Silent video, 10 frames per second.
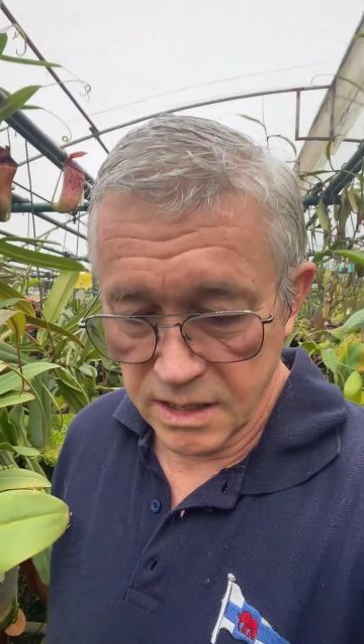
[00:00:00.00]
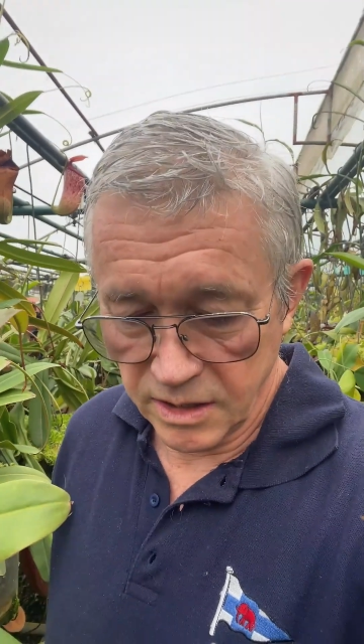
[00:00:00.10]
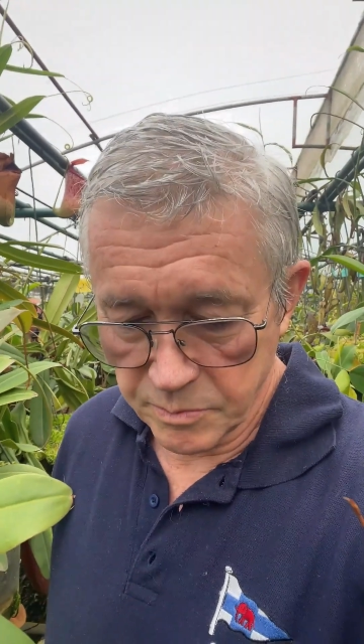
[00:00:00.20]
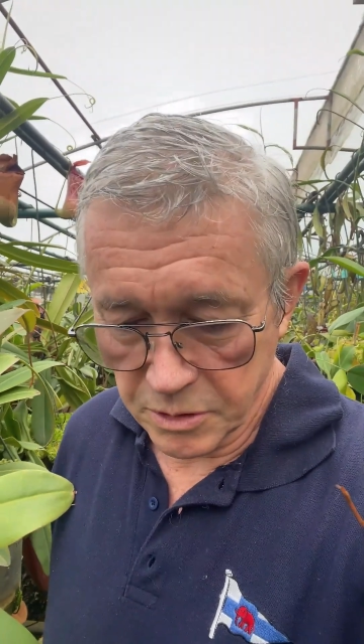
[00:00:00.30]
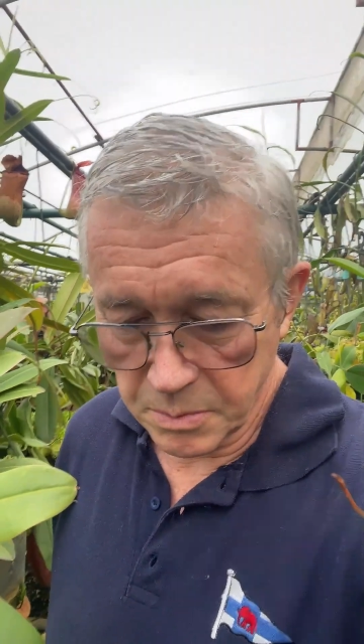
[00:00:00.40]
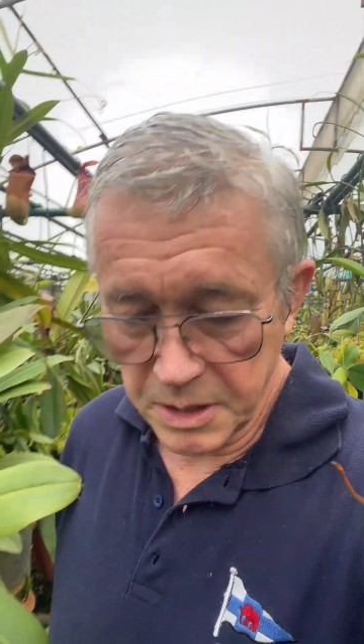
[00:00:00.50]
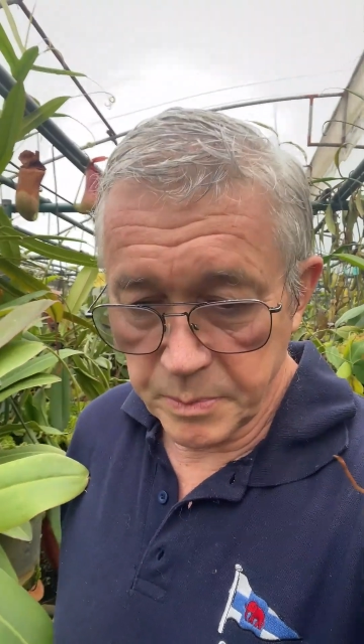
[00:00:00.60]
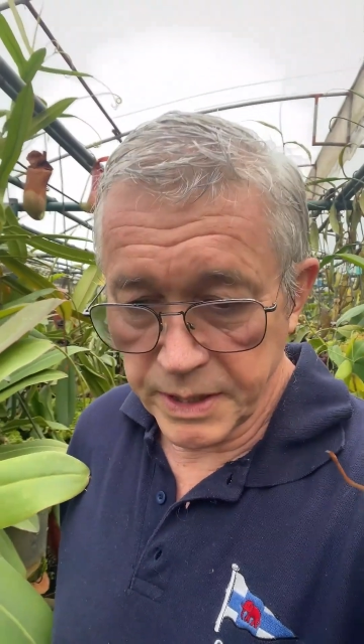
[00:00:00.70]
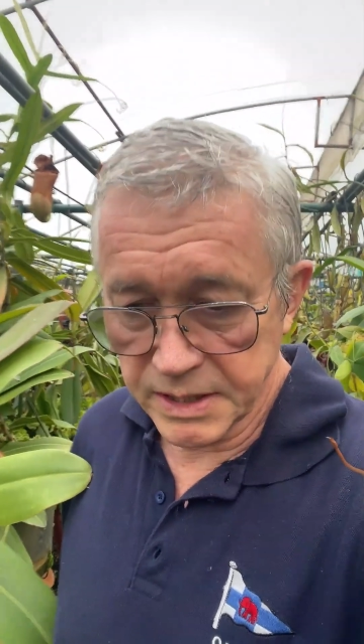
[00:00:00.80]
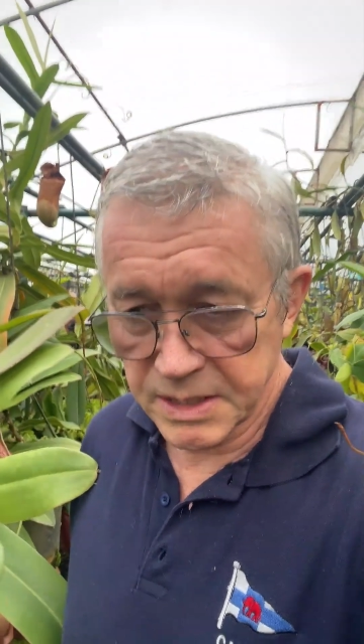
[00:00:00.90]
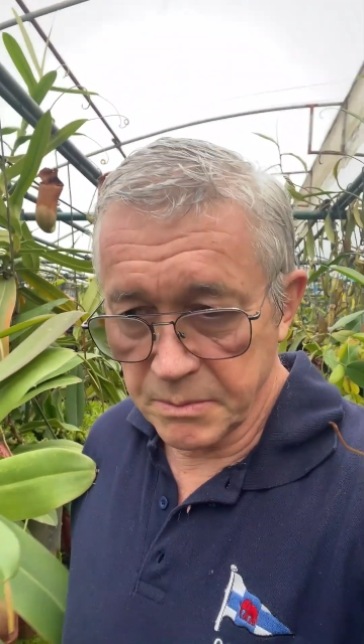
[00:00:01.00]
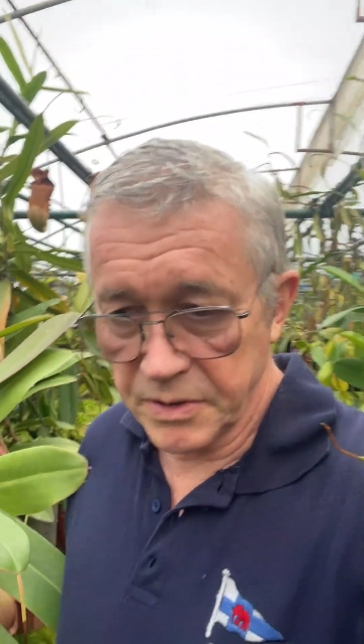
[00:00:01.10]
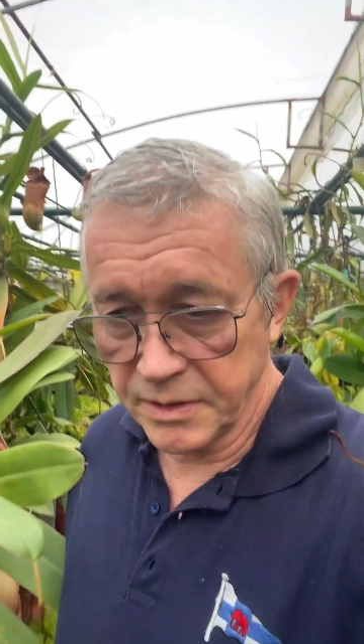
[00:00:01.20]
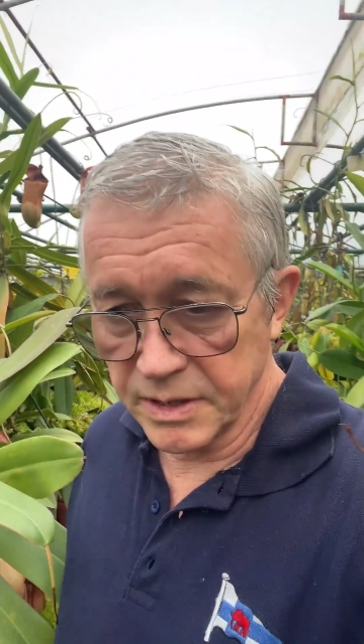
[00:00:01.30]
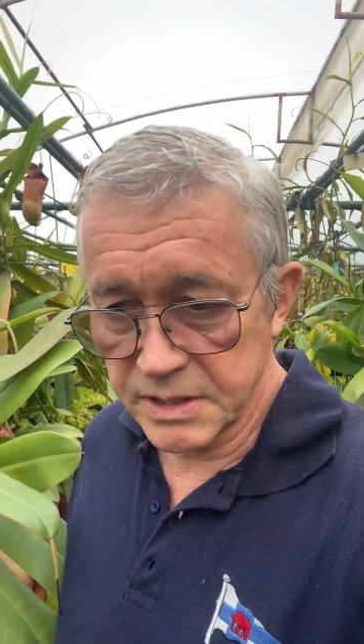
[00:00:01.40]
you probably pick
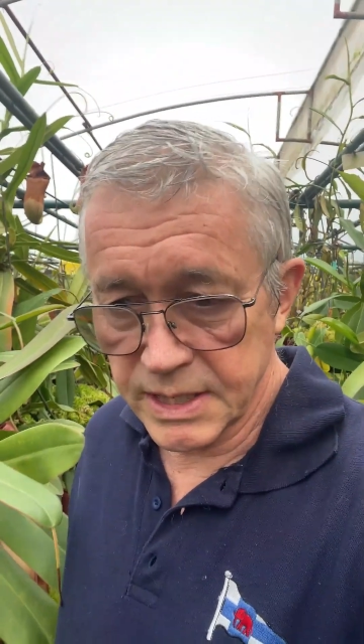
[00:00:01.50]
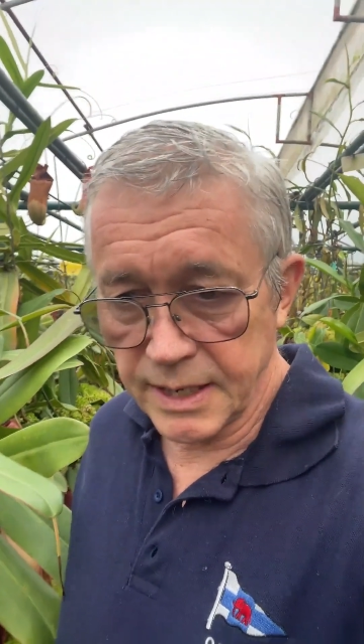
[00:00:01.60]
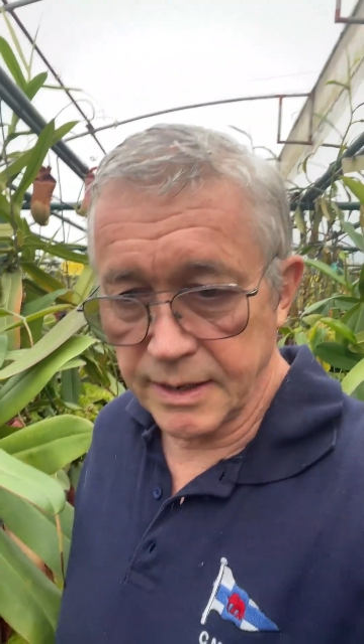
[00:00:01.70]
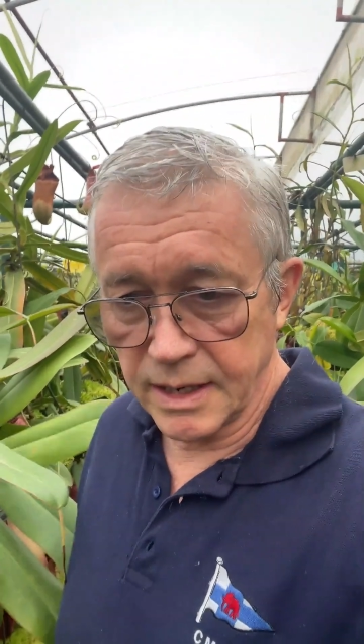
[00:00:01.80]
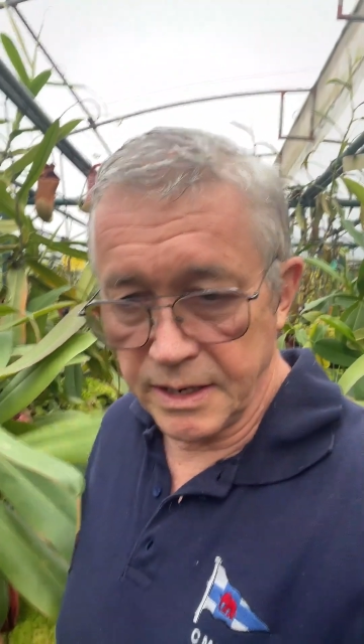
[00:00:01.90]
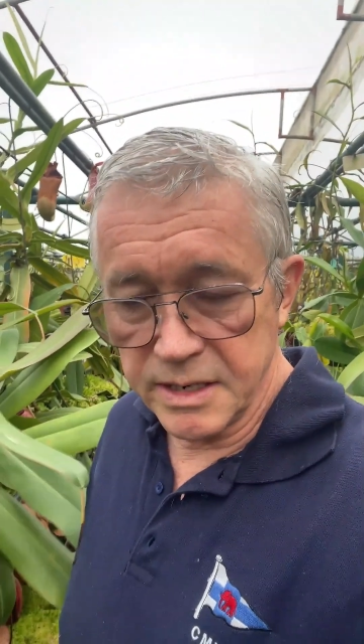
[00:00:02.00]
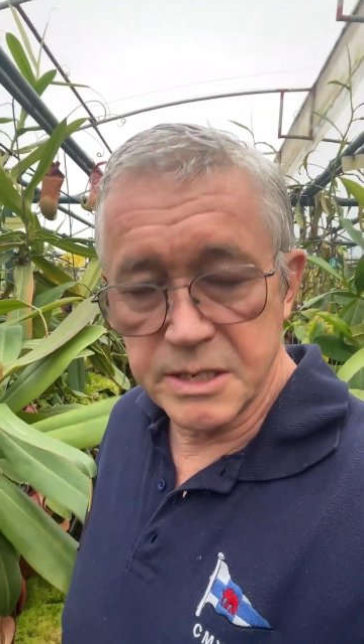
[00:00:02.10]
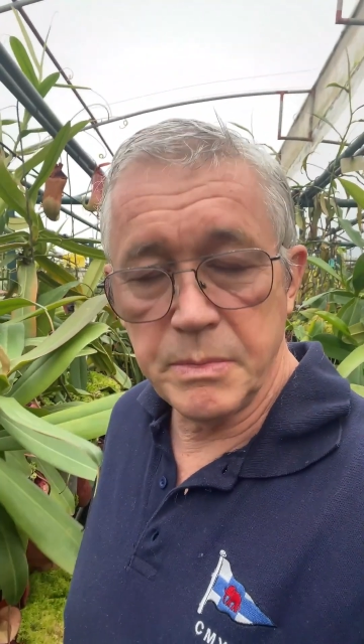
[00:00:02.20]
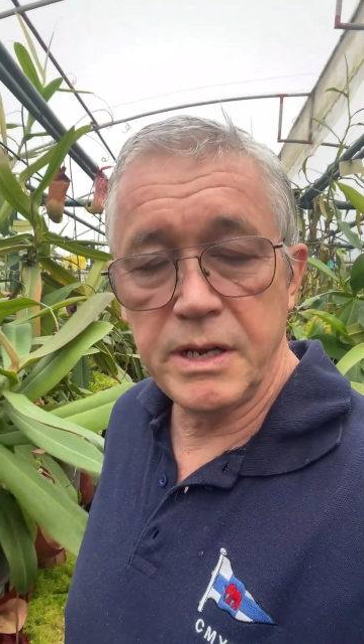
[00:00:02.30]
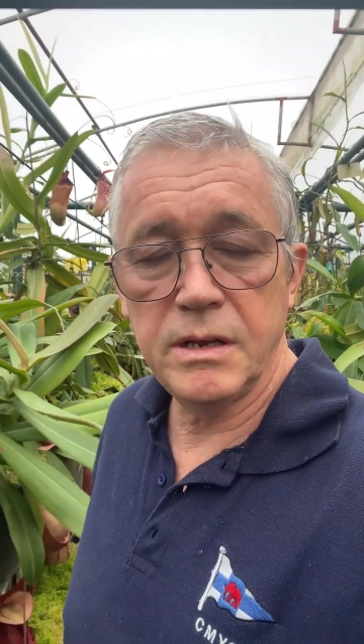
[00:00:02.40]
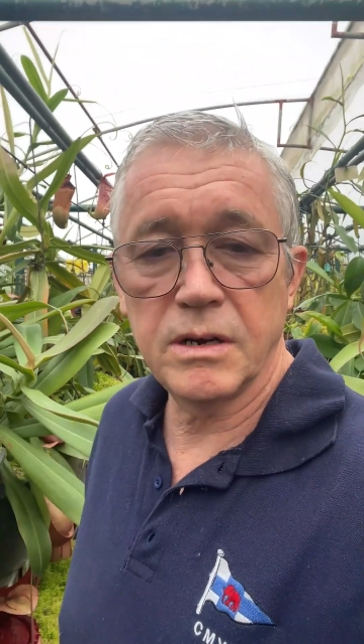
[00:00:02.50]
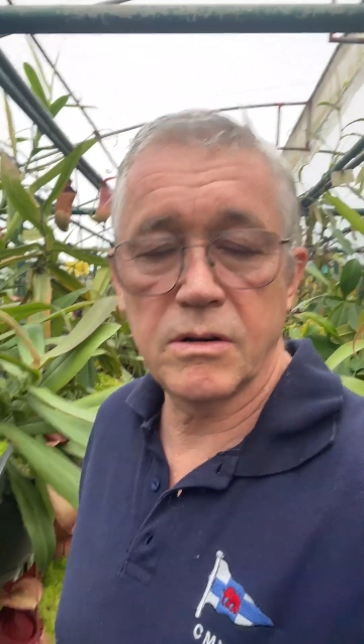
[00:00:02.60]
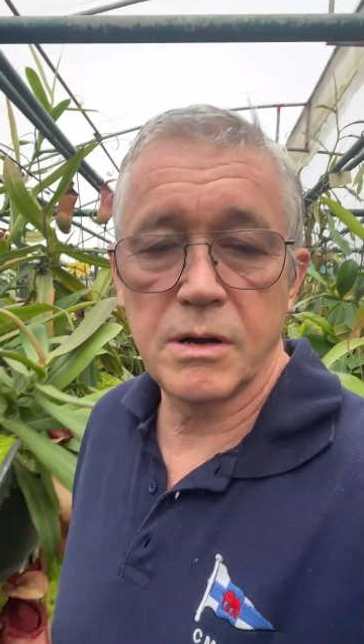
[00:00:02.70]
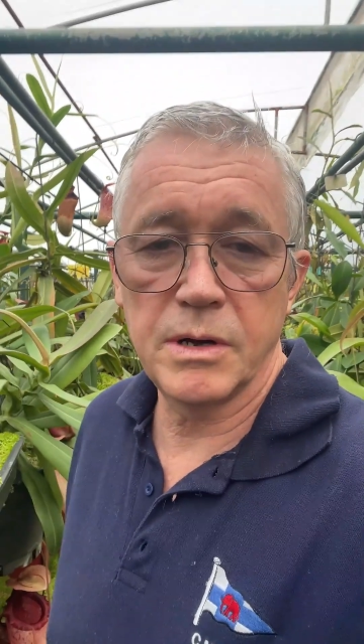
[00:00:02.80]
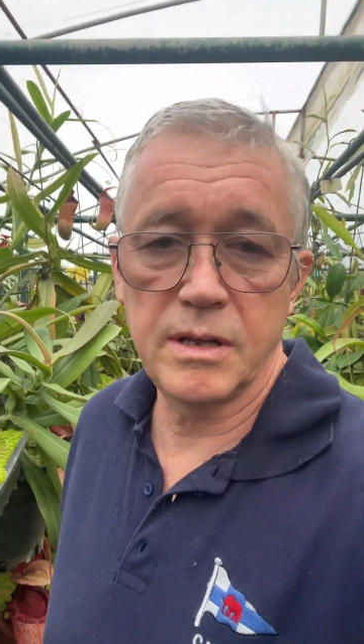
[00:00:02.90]
something that's technically an intermediate
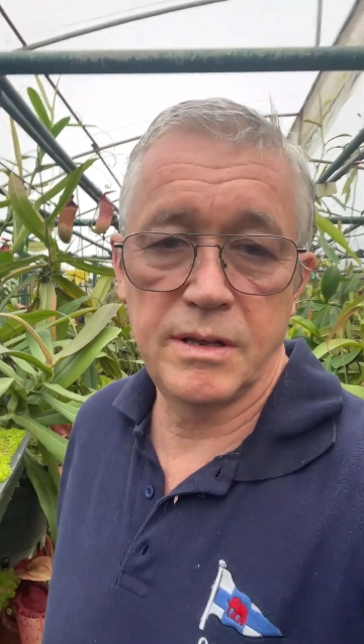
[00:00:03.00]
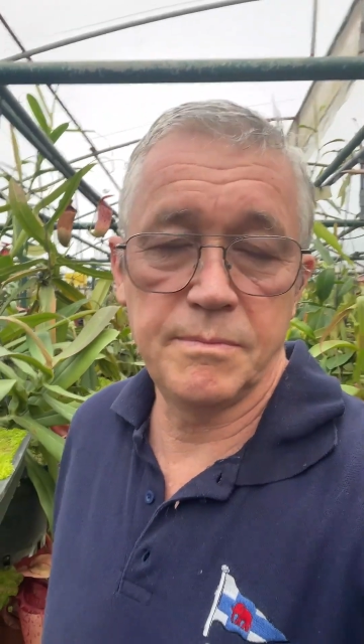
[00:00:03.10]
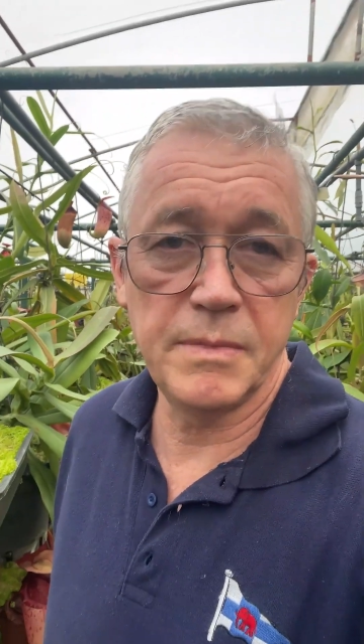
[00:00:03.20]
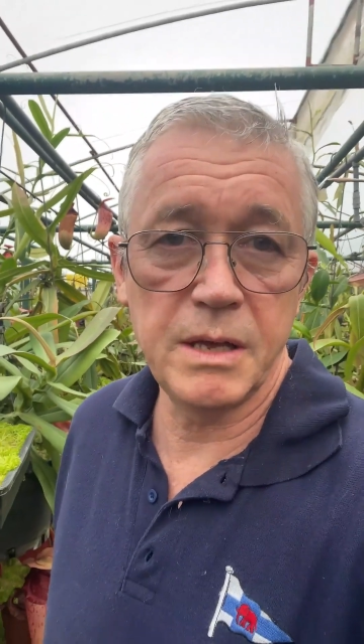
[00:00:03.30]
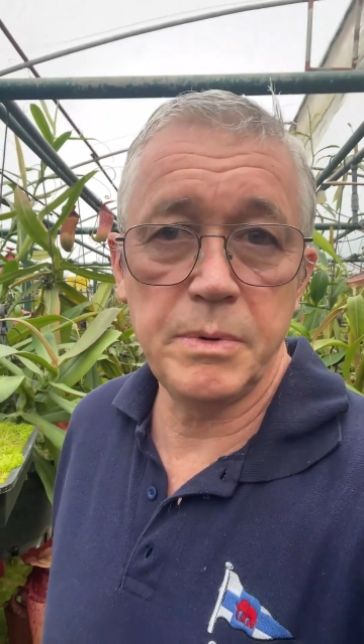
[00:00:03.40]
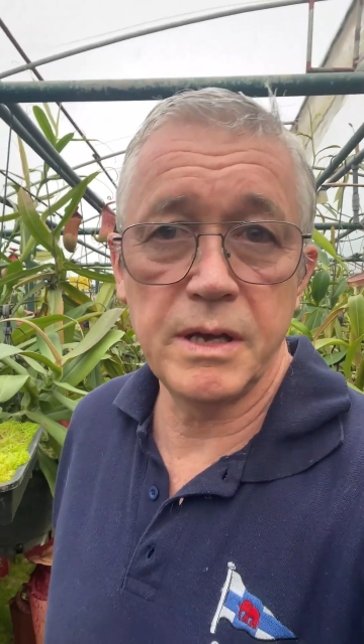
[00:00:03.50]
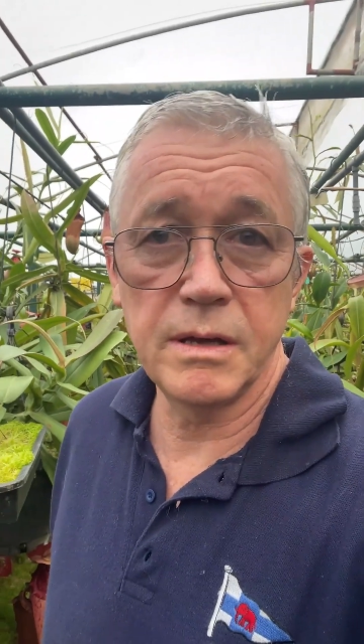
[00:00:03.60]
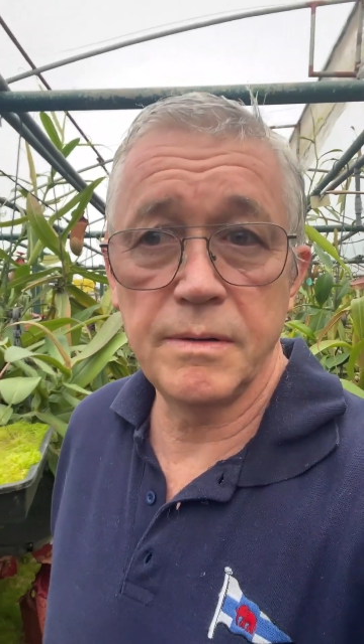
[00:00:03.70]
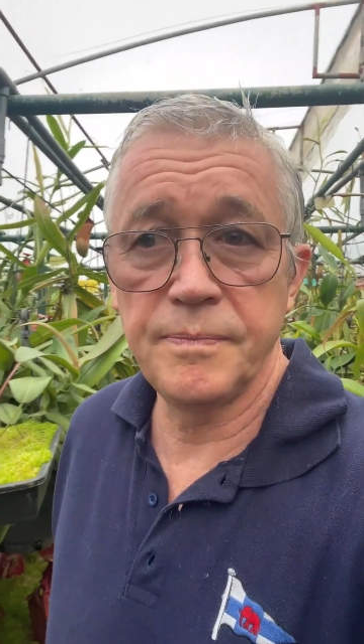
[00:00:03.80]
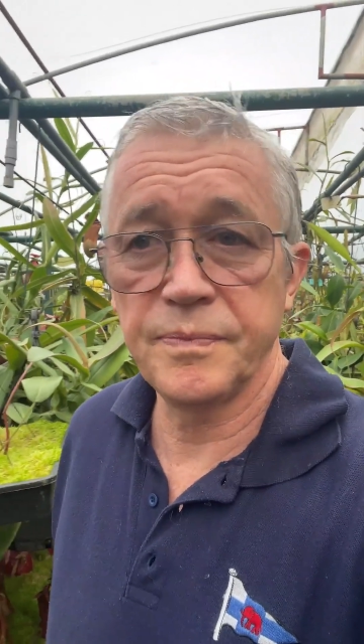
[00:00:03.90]
grower, maybe a